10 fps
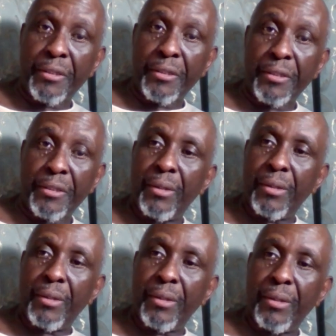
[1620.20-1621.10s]

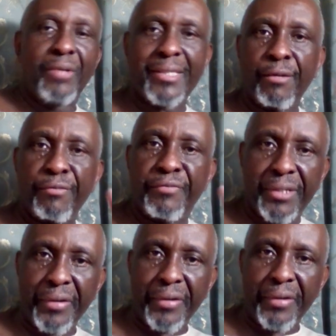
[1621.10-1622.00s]
filtering
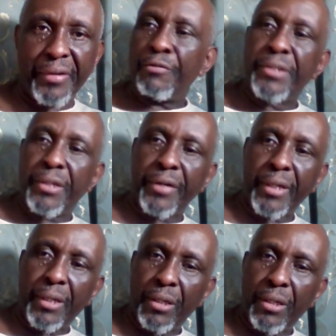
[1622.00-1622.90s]
of
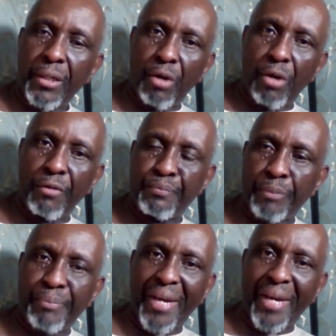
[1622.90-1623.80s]
prospective
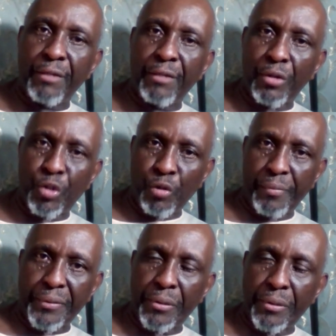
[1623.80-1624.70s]
consumers from
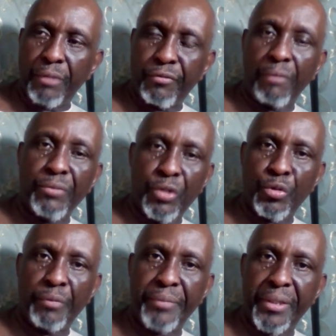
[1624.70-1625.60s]
social media.
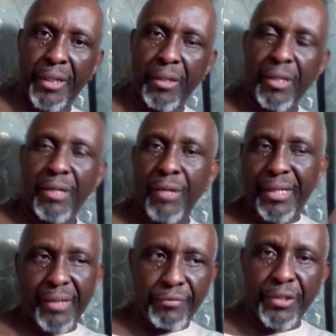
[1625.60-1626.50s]
They
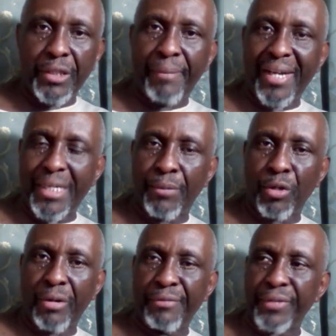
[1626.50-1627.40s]
filter by
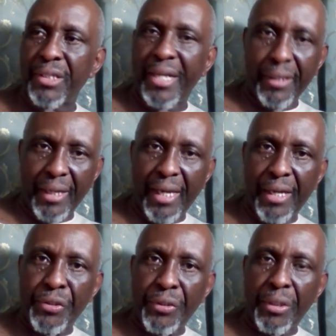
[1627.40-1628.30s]
demographics like age,
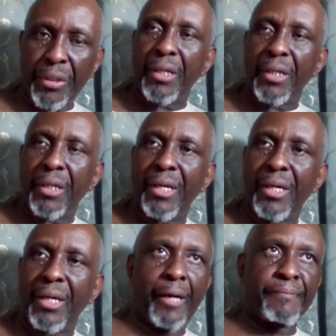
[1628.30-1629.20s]
um,
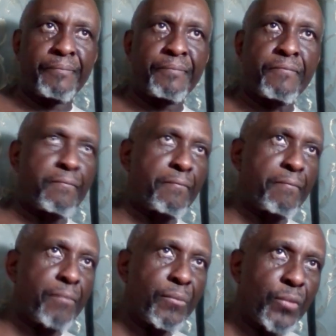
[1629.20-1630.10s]
you
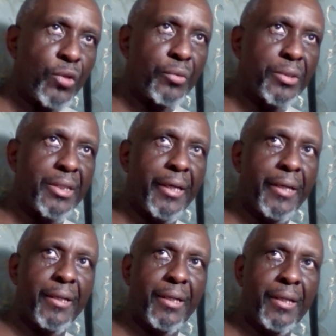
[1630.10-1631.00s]
could say
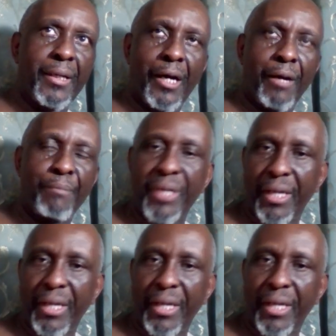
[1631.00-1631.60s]
behavior,